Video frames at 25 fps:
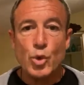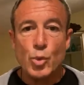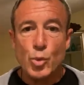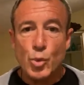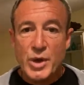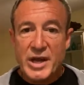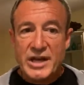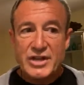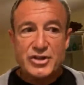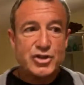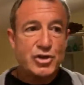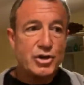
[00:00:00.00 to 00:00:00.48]

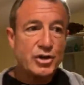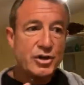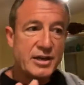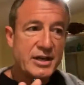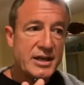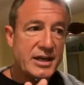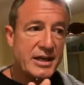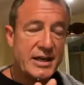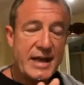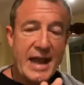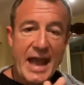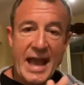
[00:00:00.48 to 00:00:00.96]
We
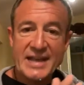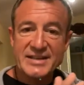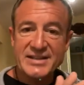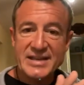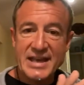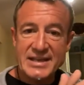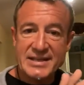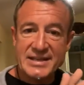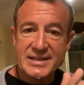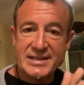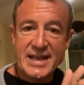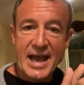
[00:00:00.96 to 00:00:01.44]
took it
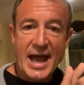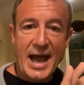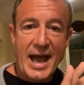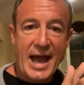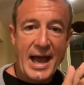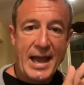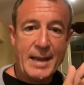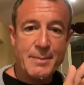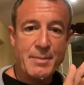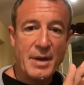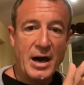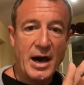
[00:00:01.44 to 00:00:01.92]
as a
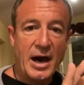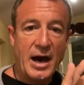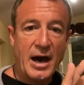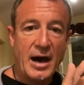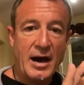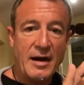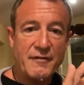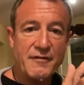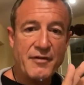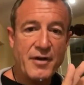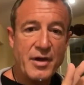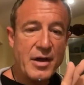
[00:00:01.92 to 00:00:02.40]
time
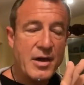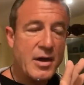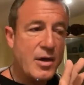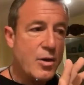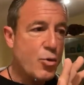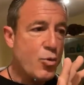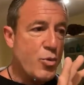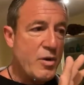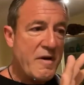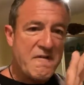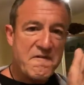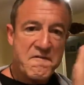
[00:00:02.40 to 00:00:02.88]
of
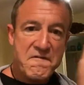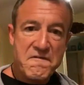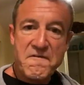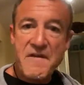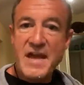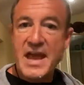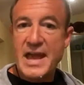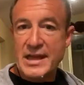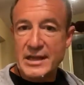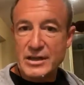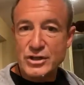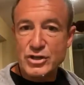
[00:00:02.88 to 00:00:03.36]

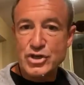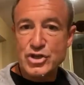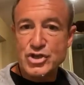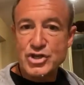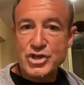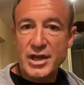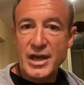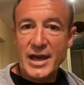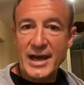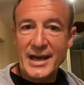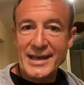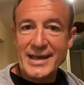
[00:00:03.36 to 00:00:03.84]

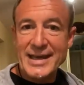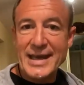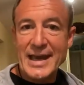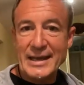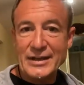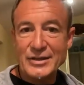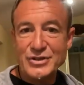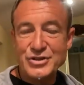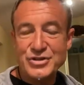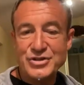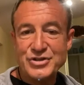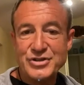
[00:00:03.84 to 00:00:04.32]
revenge
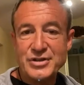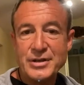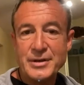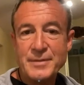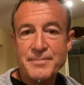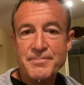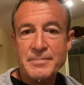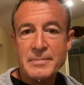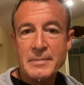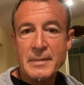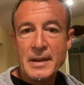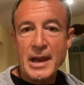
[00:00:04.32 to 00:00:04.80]
against
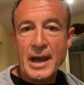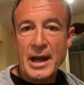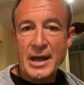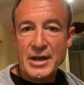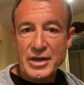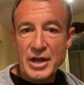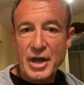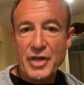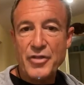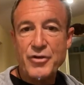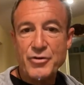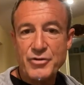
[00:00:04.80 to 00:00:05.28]

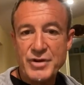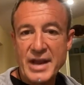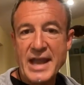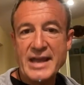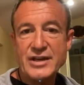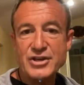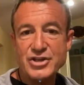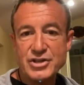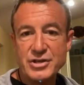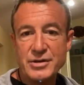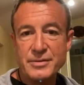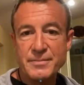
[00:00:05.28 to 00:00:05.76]
another
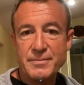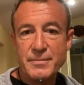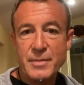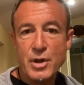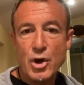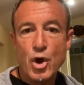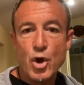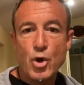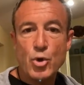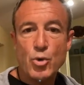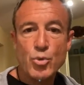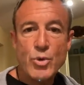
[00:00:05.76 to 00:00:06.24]
nation
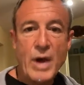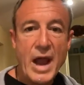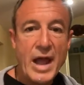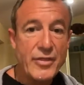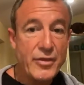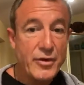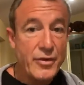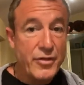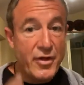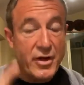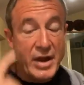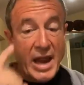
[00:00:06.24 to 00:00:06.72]

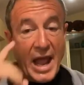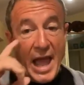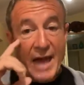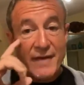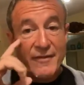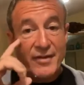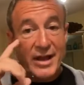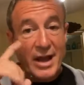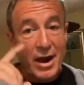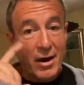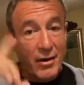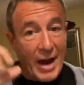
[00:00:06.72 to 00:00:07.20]
rather than
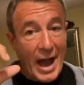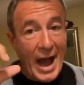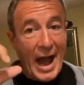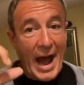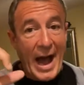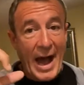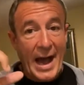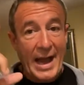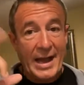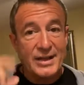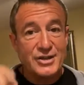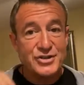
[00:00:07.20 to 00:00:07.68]
having our
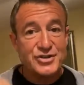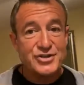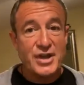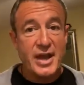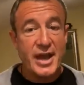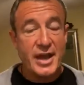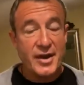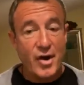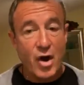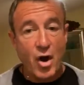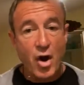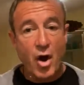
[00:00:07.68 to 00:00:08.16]

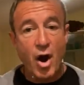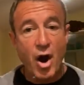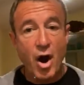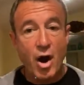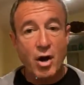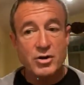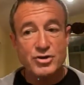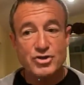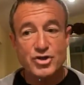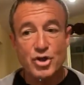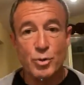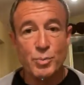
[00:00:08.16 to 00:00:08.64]
eyes and our
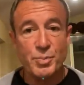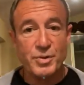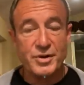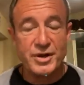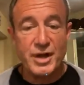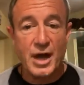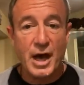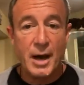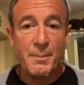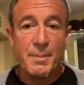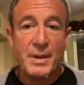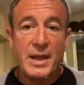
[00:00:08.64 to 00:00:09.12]
hearts
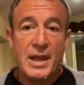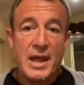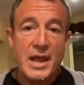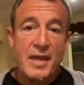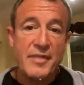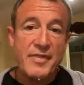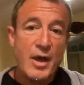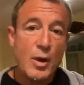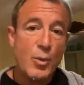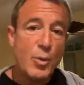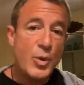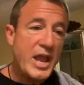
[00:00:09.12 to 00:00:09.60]
opened up
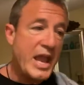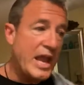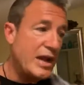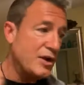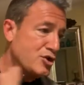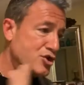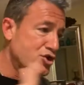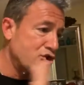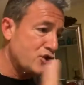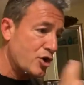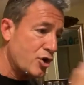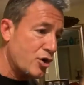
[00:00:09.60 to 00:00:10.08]
that we
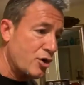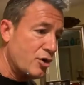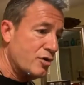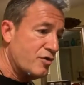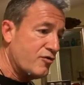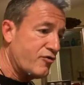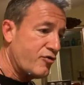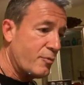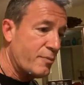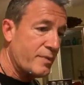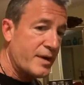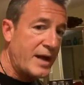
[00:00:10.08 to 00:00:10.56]
had
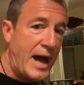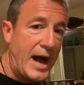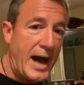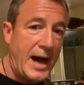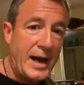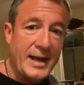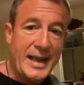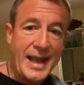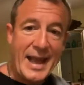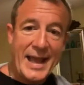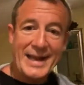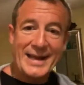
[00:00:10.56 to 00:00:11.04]
turned from
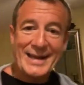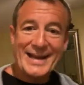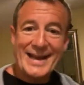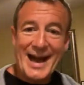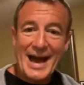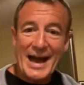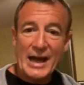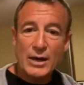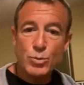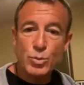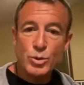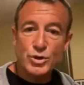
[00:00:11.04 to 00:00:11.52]
God and
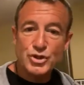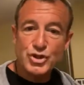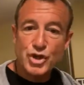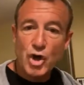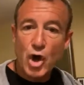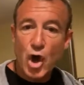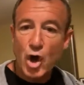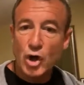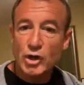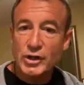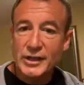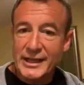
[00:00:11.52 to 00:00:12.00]
God was
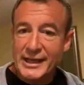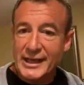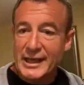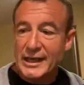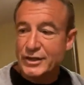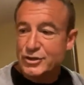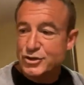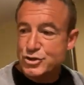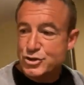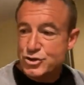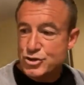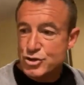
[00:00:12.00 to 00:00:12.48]
calling
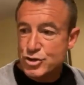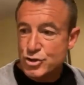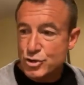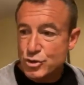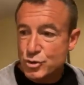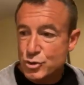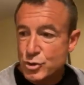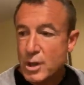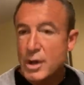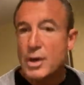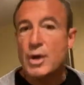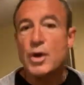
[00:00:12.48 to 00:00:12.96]
us
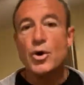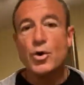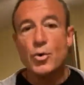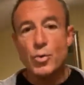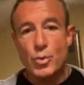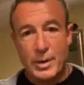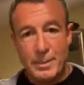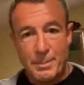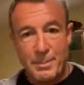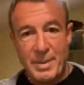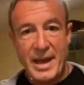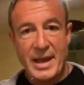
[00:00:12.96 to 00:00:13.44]
to
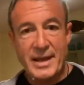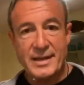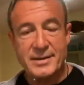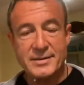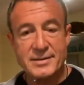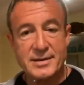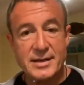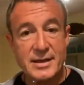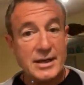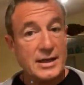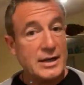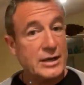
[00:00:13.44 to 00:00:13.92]

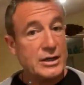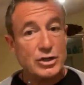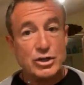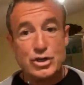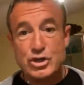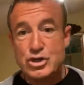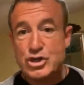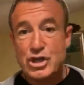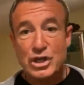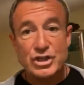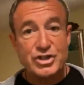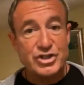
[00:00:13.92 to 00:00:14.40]
repent.
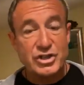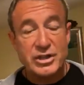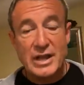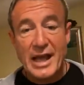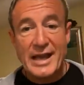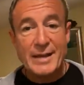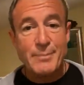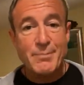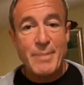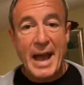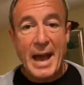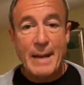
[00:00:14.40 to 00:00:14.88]
Just
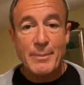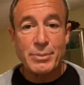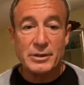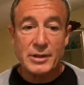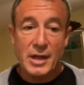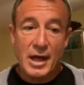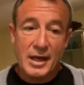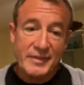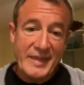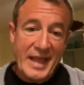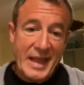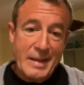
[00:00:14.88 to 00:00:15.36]
like
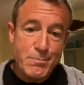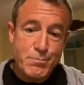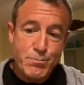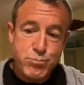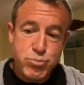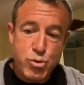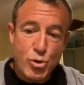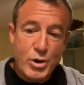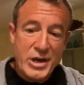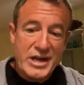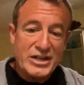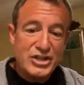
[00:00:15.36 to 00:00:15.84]
Babylon, they
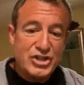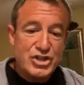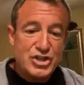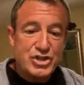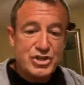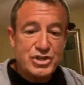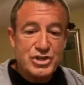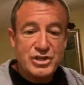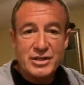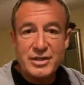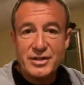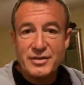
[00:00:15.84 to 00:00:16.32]

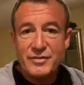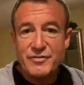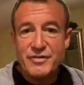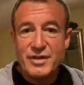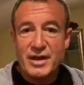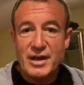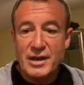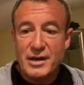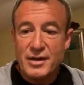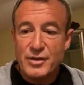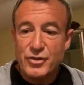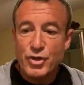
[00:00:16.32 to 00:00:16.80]
breached
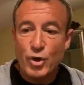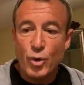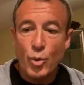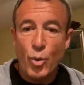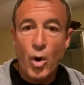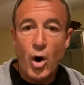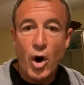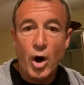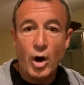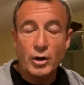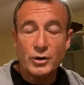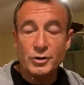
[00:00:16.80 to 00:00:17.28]
the, the
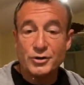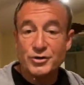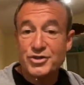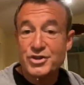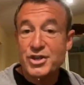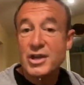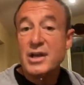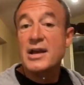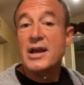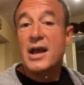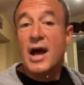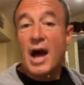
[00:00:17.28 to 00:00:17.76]

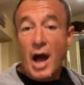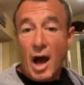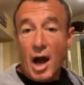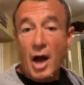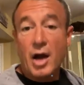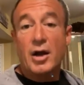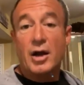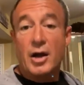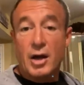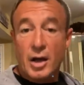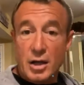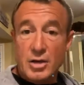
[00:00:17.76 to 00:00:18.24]
walls.
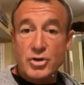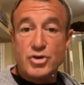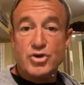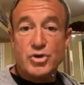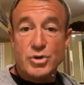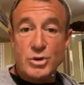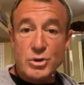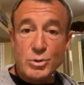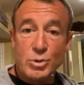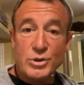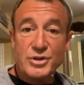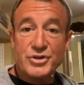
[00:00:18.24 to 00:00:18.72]
Our
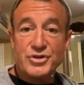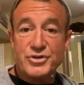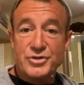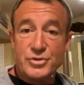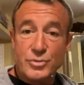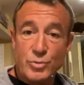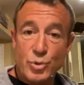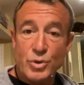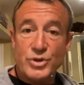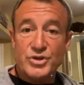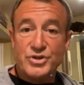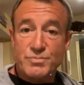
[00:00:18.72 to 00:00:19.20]
country
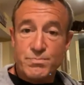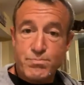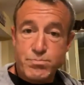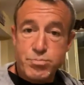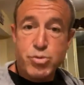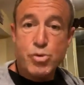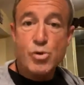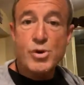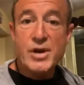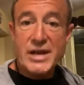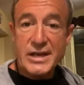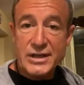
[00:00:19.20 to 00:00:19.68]
was, was
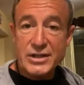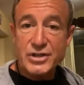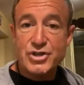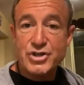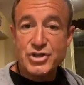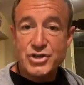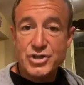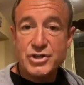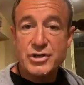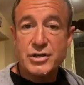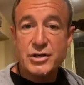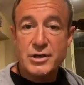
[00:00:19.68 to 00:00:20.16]

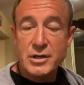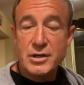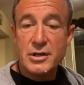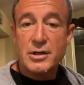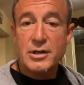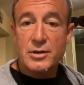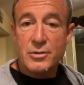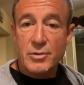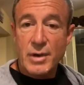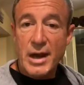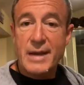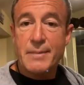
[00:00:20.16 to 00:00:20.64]
breached,
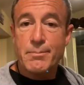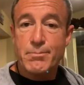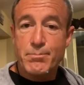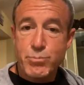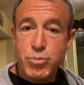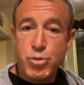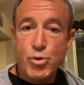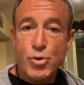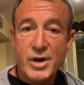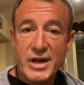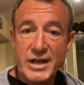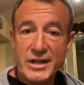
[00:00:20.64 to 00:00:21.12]

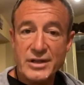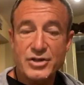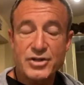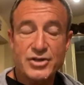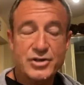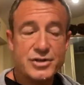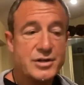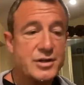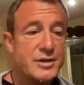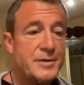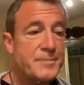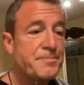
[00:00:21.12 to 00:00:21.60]
right?
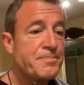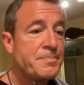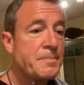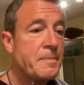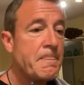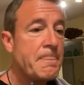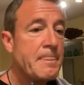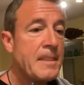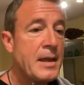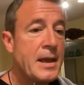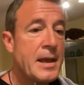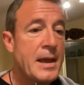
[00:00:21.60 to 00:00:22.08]
Breached.
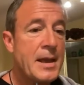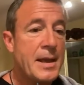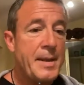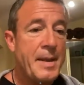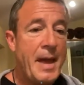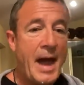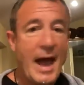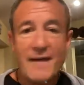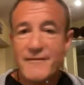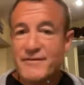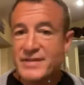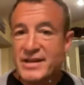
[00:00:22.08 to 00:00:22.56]

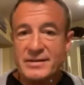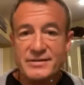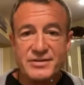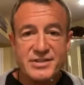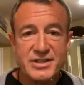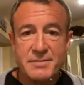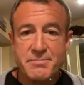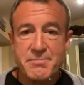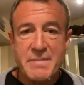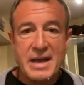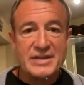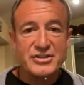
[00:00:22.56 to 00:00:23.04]
I've done
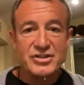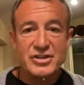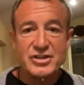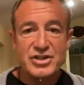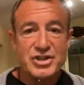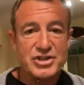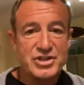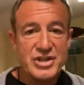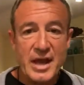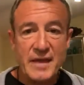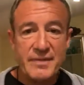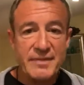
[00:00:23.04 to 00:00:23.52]
some
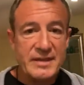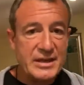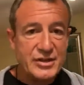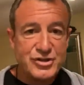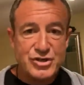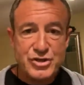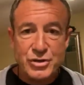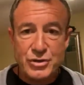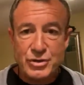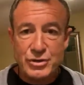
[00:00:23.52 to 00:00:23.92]
messages on this.